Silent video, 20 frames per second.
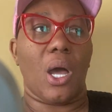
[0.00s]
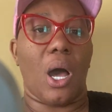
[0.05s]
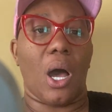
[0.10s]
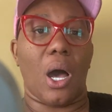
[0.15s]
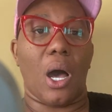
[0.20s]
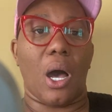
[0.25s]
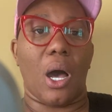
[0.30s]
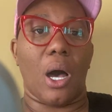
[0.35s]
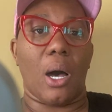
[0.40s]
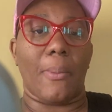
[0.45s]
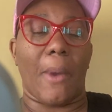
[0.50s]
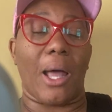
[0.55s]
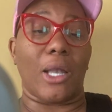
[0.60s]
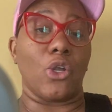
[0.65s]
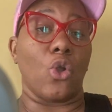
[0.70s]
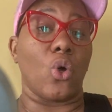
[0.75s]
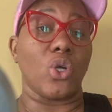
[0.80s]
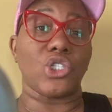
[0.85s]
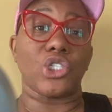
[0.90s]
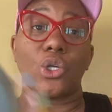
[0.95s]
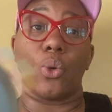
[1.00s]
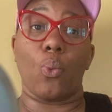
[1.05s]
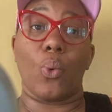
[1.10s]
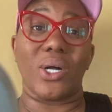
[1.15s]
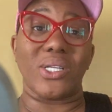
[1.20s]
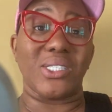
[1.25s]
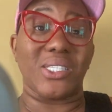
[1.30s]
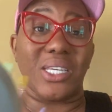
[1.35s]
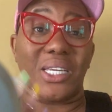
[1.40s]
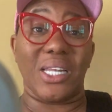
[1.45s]
Um, I launched a
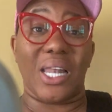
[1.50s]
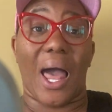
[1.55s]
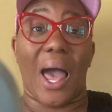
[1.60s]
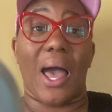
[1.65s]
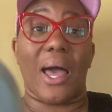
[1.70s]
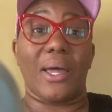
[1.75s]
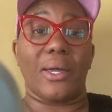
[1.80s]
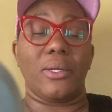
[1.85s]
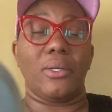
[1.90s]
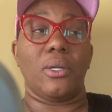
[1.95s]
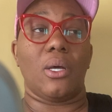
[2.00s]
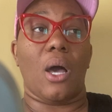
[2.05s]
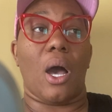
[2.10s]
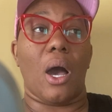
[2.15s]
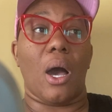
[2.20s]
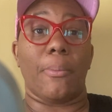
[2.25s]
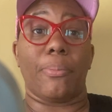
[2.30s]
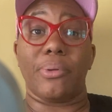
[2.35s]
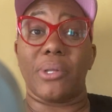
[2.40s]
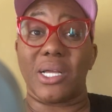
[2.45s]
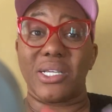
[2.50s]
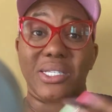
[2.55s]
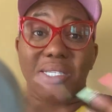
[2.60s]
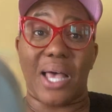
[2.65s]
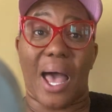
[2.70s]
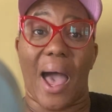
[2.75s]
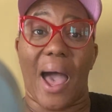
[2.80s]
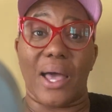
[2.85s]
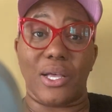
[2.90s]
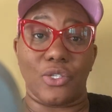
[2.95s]
onesie line, um, plus
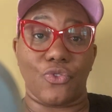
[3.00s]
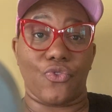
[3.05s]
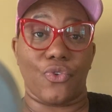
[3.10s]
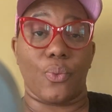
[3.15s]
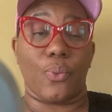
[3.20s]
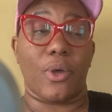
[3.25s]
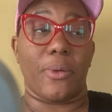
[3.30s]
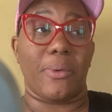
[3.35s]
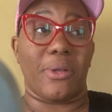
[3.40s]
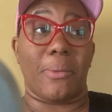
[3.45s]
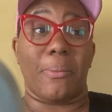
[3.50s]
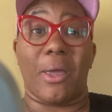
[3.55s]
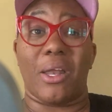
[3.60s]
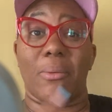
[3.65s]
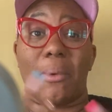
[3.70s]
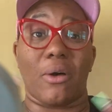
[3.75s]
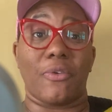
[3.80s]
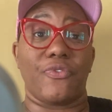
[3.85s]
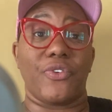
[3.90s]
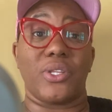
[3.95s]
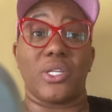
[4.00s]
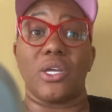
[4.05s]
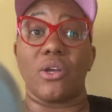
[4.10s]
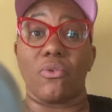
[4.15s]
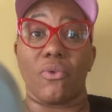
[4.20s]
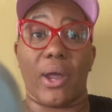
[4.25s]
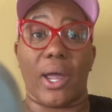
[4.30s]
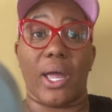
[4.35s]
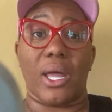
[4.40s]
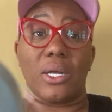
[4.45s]
size for women. I made about 50
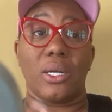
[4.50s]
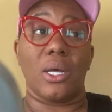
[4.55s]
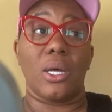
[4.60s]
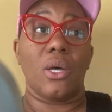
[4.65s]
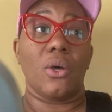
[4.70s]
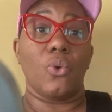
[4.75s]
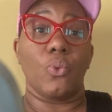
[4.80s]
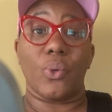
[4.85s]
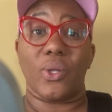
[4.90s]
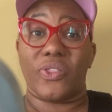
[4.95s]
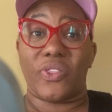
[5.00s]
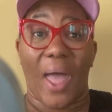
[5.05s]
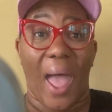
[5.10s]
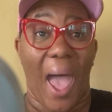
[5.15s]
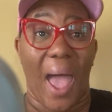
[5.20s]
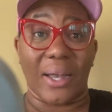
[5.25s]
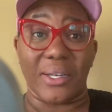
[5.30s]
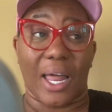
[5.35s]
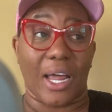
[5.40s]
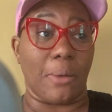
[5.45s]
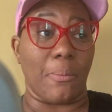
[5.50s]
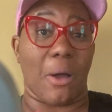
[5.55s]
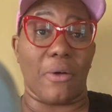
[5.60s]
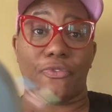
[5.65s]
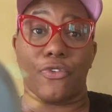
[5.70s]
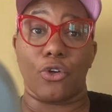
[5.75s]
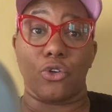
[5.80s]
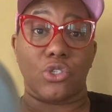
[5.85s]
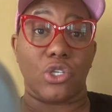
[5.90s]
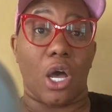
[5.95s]
grand with that, like my
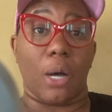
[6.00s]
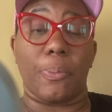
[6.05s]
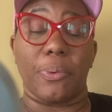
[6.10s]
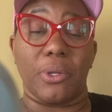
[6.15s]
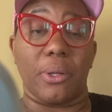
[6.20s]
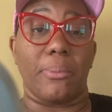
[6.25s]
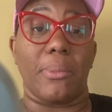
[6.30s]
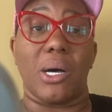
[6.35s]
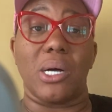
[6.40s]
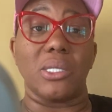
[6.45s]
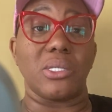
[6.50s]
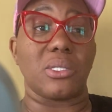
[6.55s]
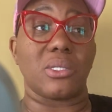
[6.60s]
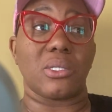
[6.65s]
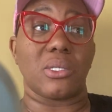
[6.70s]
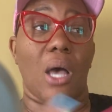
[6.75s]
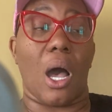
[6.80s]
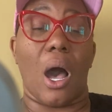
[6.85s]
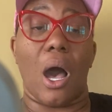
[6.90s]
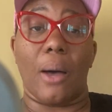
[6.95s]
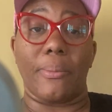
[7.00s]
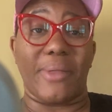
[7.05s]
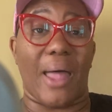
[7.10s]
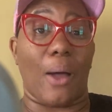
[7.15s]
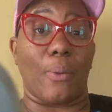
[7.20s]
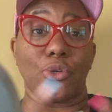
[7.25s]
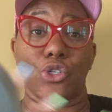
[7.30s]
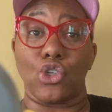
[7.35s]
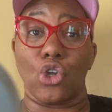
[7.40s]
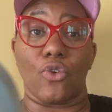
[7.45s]
first couple of months. Um,
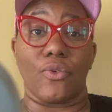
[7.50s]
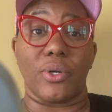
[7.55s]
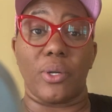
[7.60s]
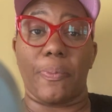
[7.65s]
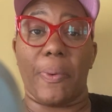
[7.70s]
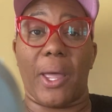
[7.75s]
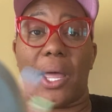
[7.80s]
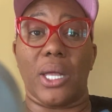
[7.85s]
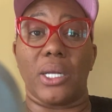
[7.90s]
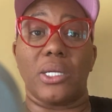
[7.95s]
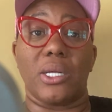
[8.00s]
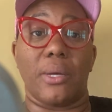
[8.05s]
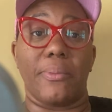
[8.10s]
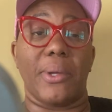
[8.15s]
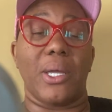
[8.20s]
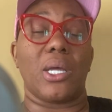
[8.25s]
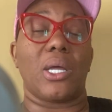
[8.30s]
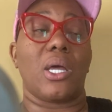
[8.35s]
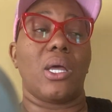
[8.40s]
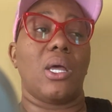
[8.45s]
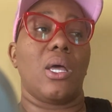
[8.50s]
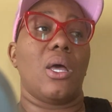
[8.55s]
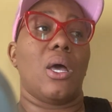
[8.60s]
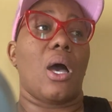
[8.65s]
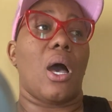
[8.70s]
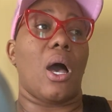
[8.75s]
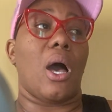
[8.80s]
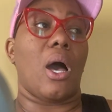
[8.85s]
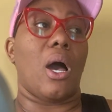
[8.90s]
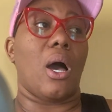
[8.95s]
that was during the pandemic.
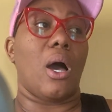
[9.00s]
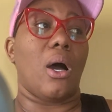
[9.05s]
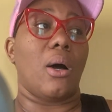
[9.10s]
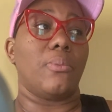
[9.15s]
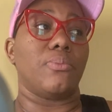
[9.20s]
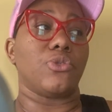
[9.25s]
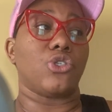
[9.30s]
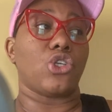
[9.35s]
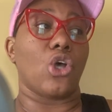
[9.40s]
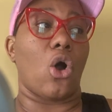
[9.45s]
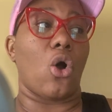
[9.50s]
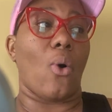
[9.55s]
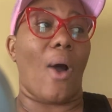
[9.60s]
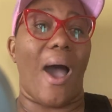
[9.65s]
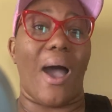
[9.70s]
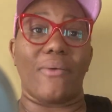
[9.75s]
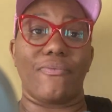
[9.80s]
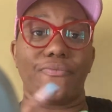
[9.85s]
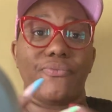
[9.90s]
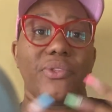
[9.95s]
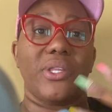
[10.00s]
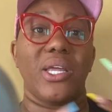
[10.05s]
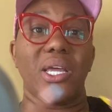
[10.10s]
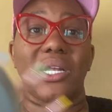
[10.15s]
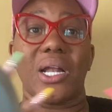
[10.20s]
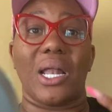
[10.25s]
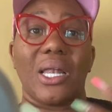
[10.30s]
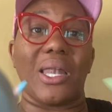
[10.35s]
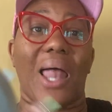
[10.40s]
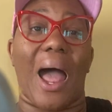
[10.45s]
Um, so I did
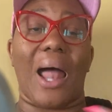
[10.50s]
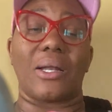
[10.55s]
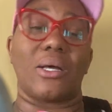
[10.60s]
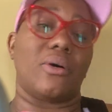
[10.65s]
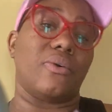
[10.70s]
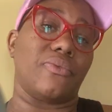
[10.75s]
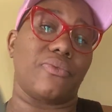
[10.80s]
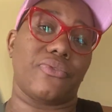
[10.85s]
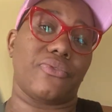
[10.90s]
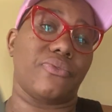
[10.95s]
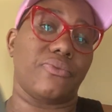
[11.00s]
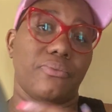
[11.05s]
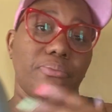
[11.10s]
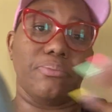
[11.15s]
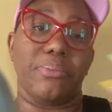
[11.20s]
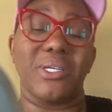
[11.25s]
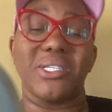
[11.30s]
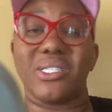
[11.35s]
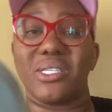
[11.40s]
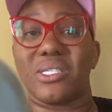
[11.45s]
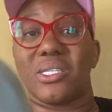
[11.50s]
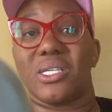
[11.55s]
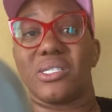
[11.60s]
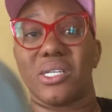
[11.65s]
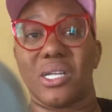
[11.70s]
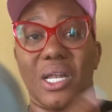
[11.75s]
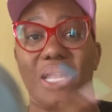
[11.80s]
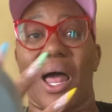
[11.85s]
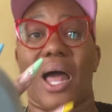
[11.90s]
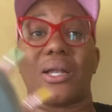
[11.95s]
a lot of businesses
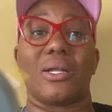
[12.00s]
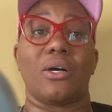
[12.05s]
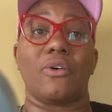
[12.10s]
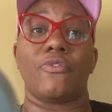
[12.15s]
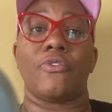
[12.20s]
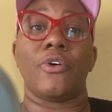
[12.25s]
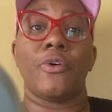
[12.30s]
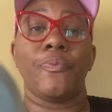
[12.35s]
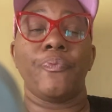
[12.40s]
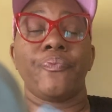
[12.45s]
and a lot of